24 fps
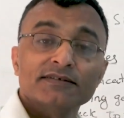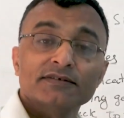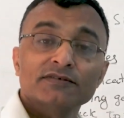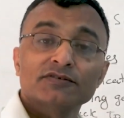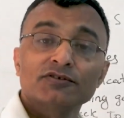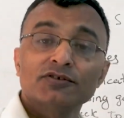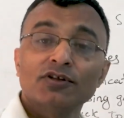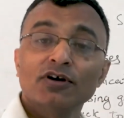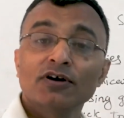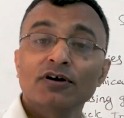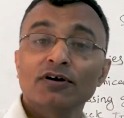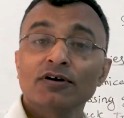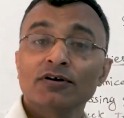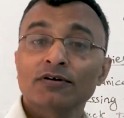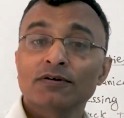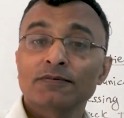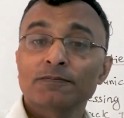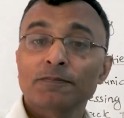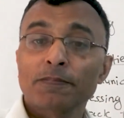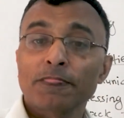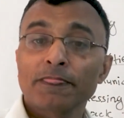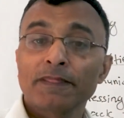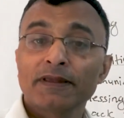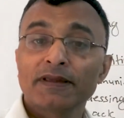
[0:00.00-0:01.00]
The
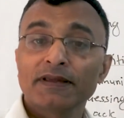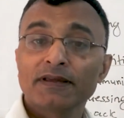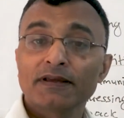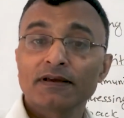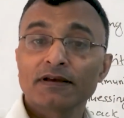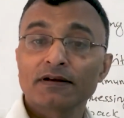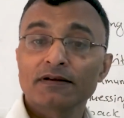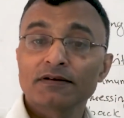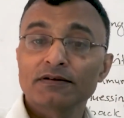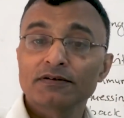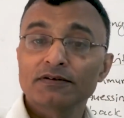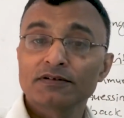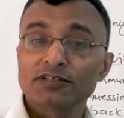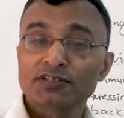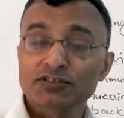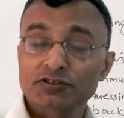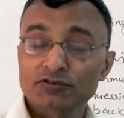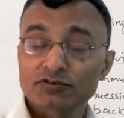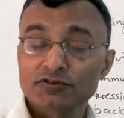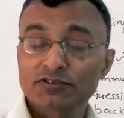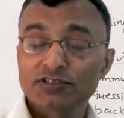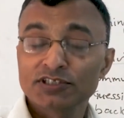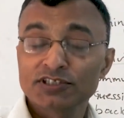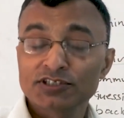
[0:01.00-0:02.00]

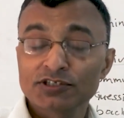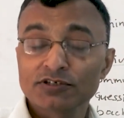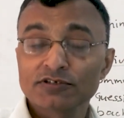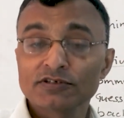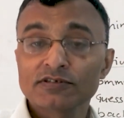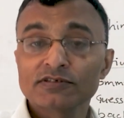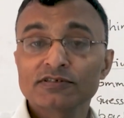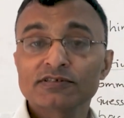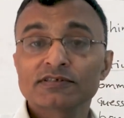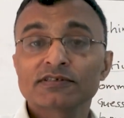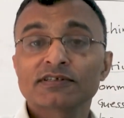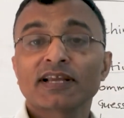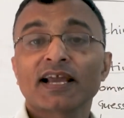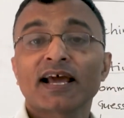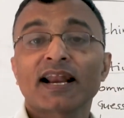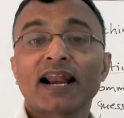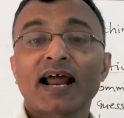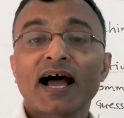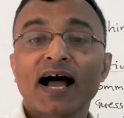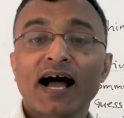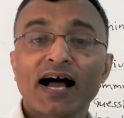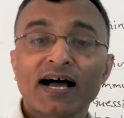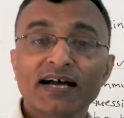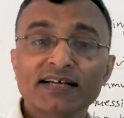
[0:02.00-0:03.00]
teachers
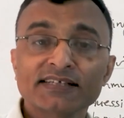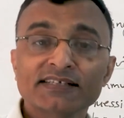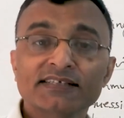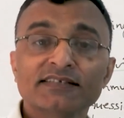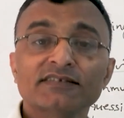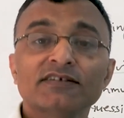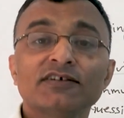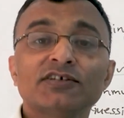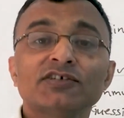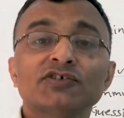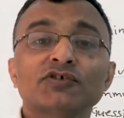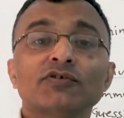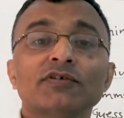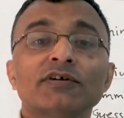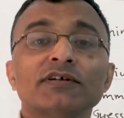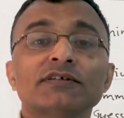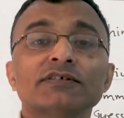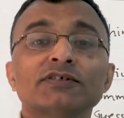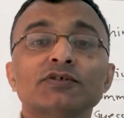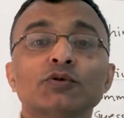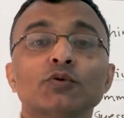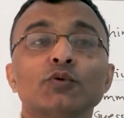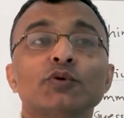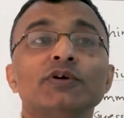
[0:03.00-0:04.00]
can ask the
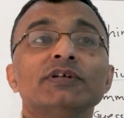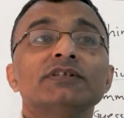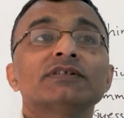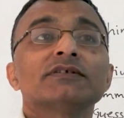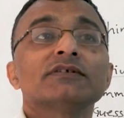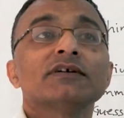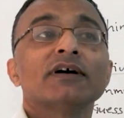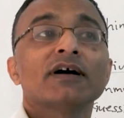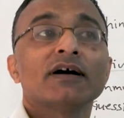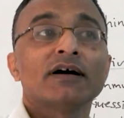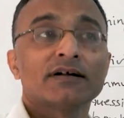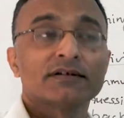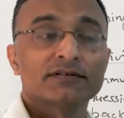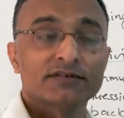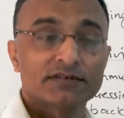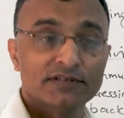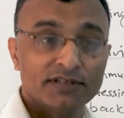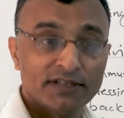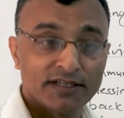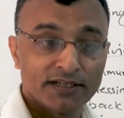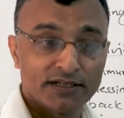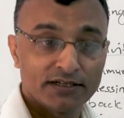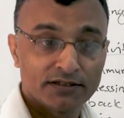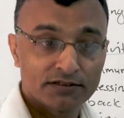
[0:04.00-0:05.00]
students which
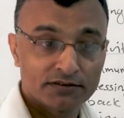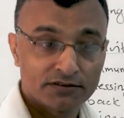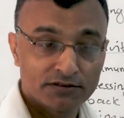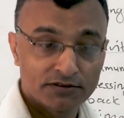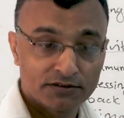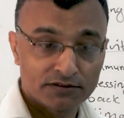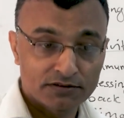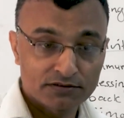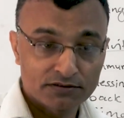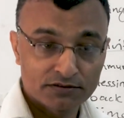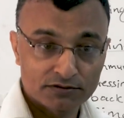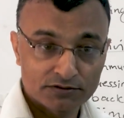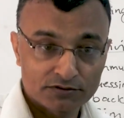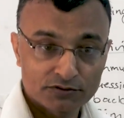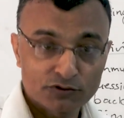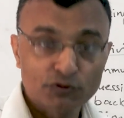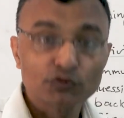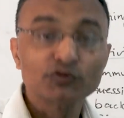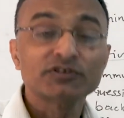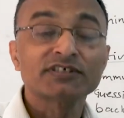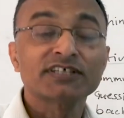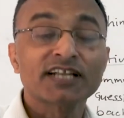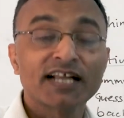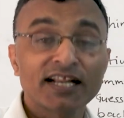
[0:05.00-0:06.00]
they
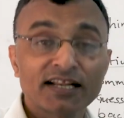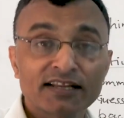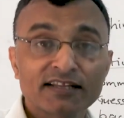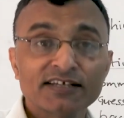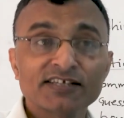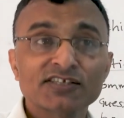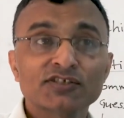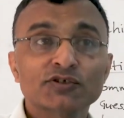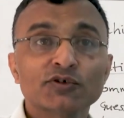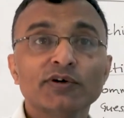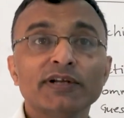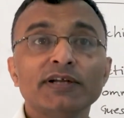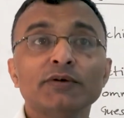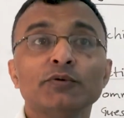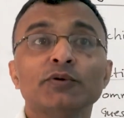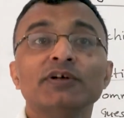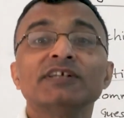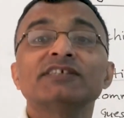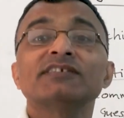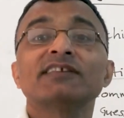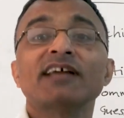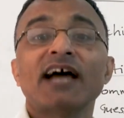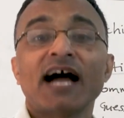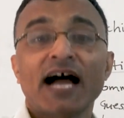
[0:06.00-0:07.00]
to tell the story
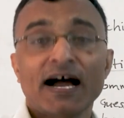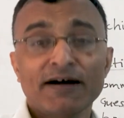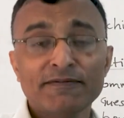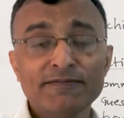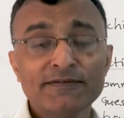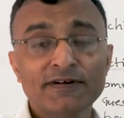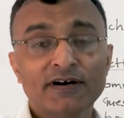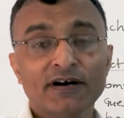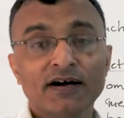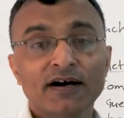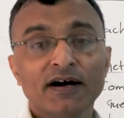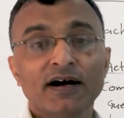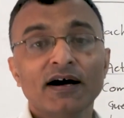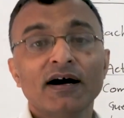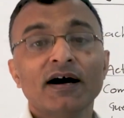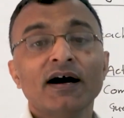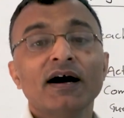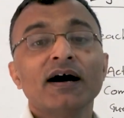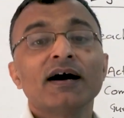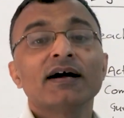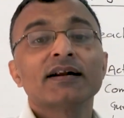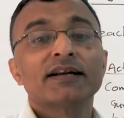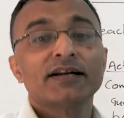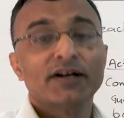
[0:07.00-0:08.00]
which they have
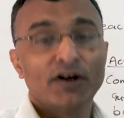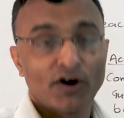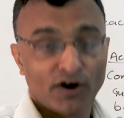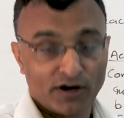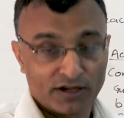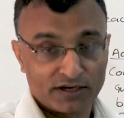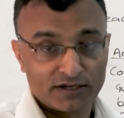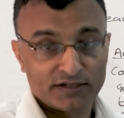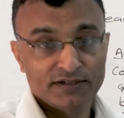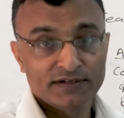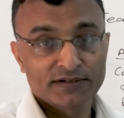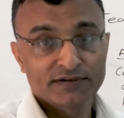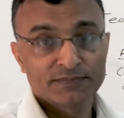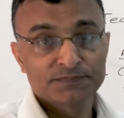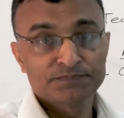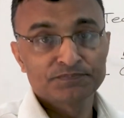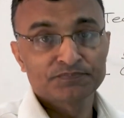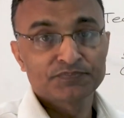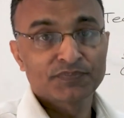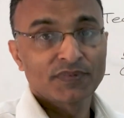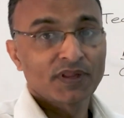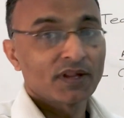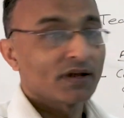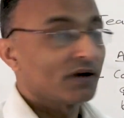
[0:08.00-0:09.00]
known,
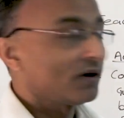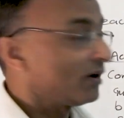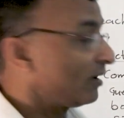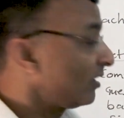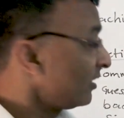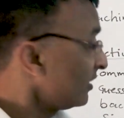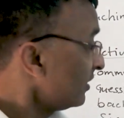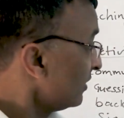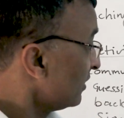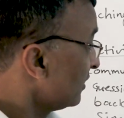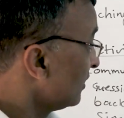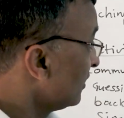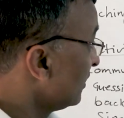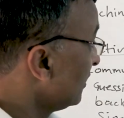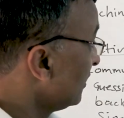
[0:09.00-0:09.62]
or